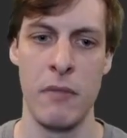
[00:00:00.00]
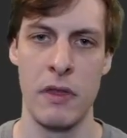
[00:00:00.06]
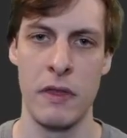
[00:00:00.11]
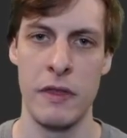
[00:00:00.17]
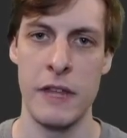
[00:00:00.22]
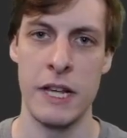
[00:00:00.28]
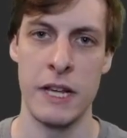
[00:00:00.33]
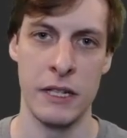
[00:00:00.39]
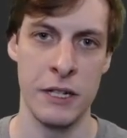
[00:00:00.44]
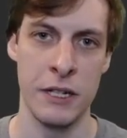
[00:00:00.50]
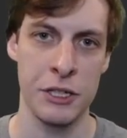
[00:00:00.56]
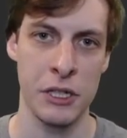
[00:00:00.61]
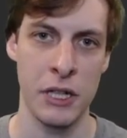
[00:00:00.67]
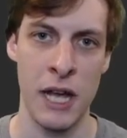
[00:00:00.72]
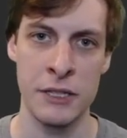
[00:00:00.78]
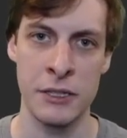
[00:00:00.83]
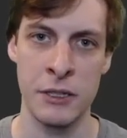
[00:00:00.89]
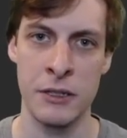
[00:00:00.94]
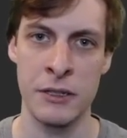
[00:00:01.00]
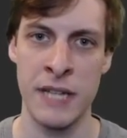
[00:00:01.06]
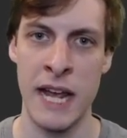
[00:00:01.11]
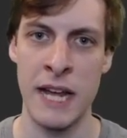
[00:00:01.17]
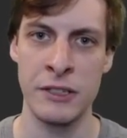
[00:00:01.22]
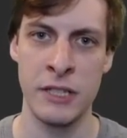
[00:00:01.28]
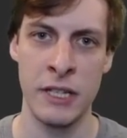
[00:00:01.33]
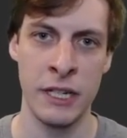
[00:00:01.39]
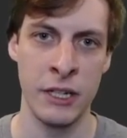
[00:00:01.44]
The initializer
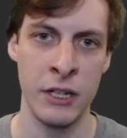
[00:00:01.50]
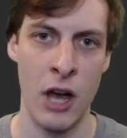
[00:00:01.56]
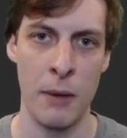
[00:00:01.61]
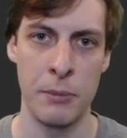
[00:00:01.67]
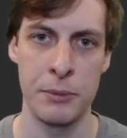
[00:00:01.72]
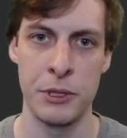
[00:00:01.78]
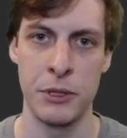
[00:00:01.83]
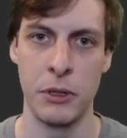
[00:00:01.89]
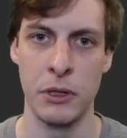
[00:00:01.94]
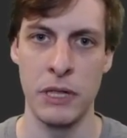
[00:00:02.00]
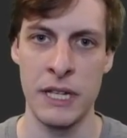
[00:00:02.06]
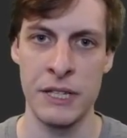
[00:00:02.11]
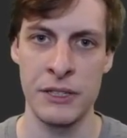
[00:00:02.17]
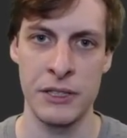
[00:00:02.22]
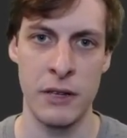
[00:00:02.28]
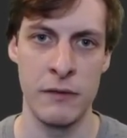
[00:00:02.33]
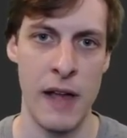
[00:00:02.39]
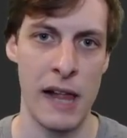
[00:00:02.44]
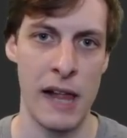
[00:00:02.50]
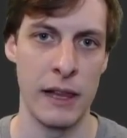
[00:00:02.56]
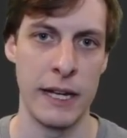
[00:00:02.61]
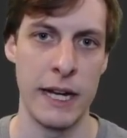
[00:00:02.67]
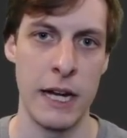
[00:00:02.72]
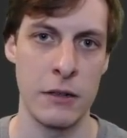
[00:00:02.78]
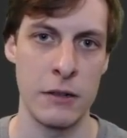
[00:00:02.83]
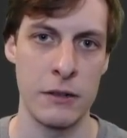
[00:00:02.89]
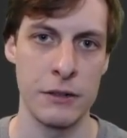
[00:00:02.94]
takes in an optional list of
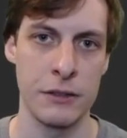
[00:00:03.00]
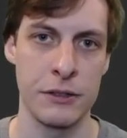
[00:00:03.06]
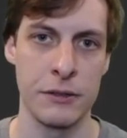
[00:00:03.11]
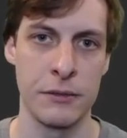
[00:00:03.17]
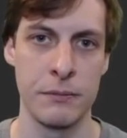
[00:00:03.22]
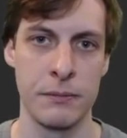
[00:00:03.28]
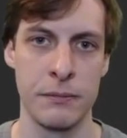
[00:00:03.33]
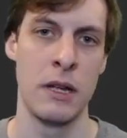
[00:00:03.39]
validators.